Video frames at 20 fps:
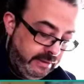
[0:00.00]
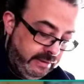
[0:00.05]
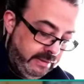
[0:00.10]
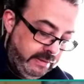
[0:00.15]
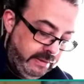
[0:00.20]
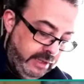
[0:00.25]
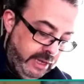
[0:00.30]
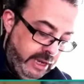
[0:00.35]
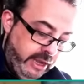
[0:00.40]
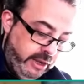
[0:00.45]

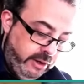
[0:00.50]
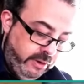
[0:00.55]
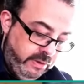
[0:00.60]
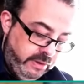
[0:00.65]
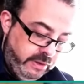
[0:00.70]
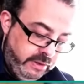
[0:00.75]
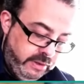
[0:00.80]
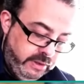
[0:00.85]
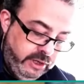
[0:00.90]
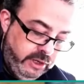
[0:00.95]
No,
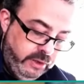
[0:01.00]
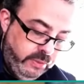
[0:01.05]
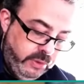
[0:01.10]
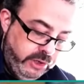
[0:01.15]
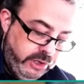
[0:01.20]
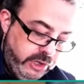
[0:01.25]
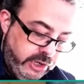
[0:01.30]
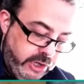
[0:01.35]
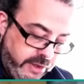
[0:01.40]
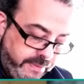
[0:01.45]
you would
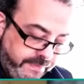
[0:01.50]
not.